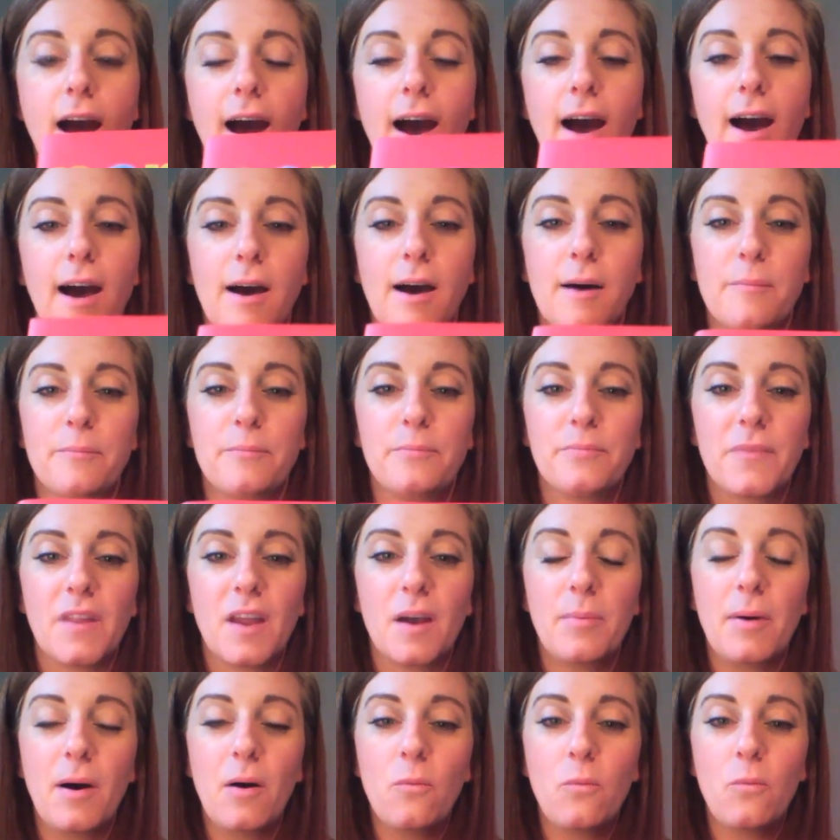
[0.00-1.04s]

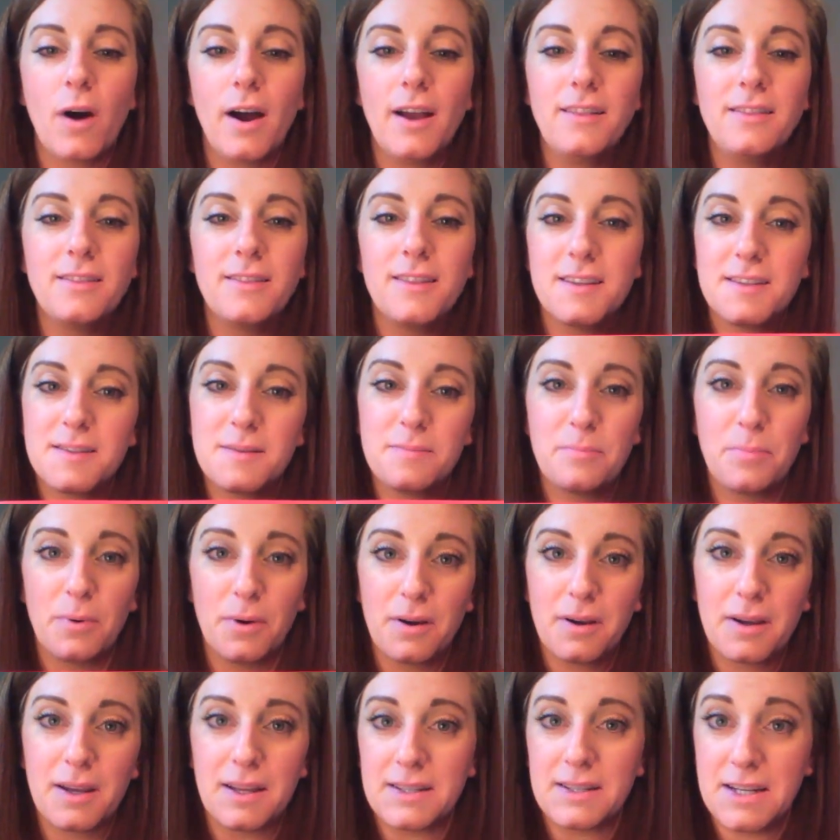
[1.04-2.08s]
about what this
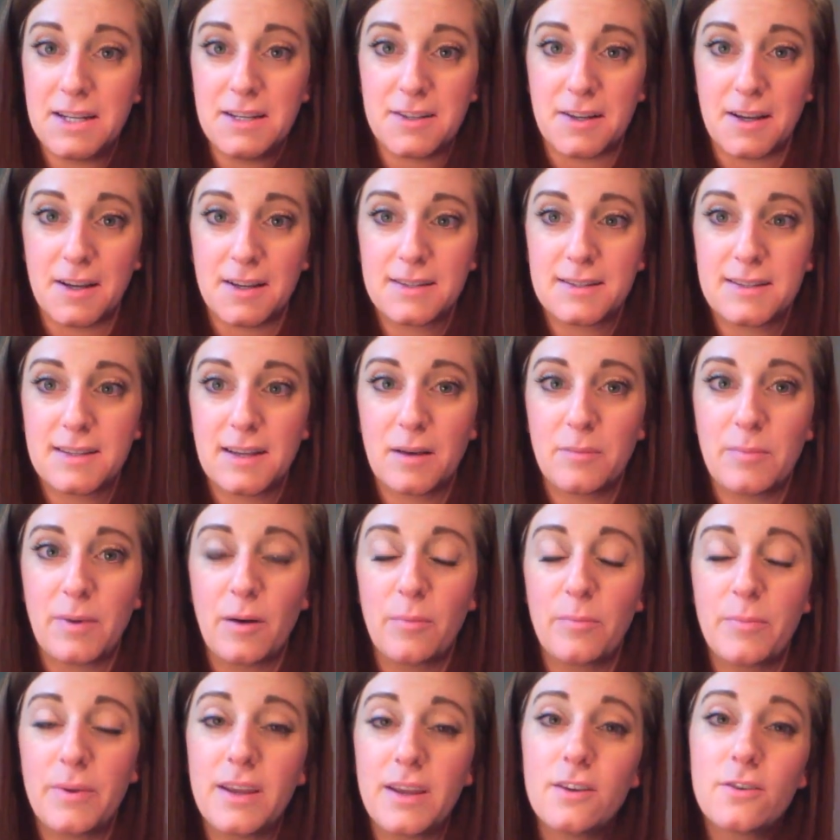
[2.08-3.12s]
book can teach us
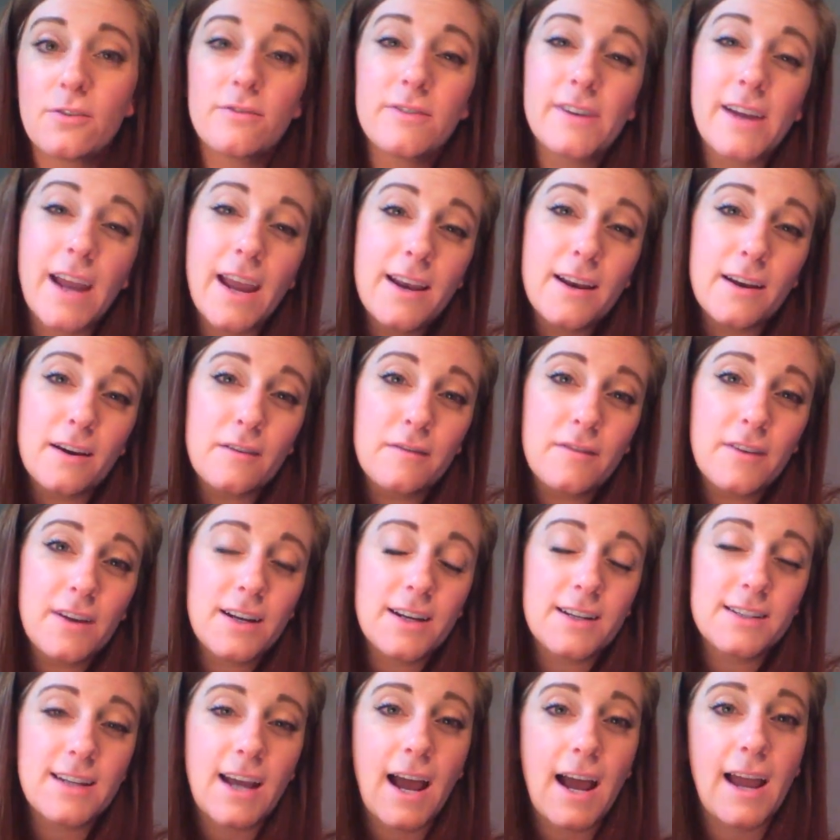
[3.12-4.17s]
about being creative
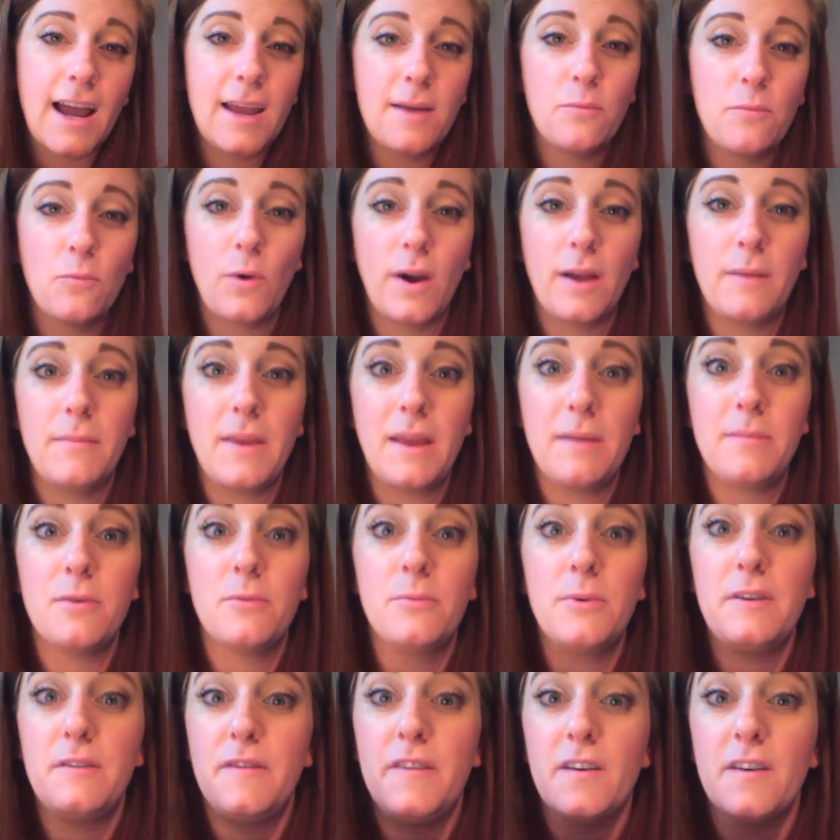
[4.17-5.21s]
in a time when
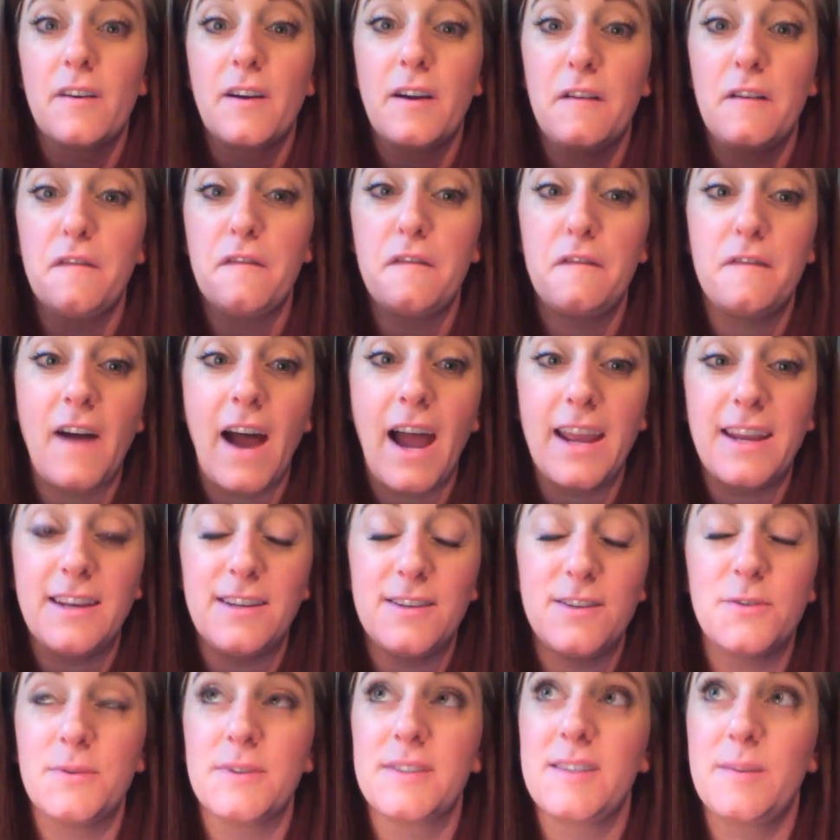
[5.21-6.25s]
maybe we feel
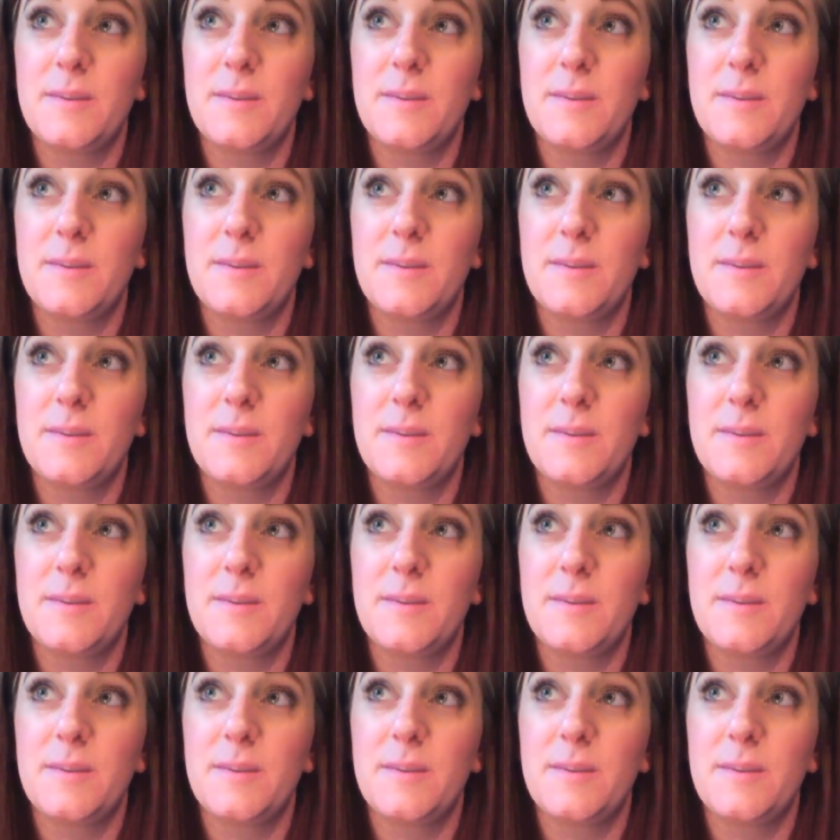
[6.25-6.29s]
confined to a